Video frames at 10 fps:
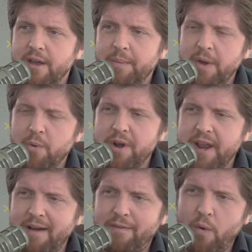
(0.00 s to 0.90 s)
we wouldn't
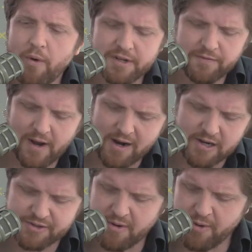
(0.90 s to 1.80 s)
have forest
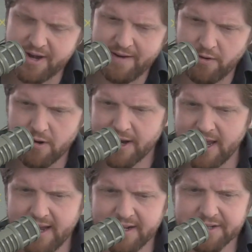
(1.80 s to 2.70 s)
fires. We wouldn't have
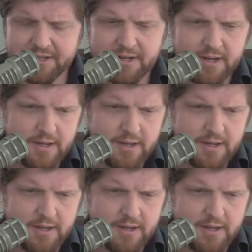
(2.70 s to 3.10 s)
hurricanes.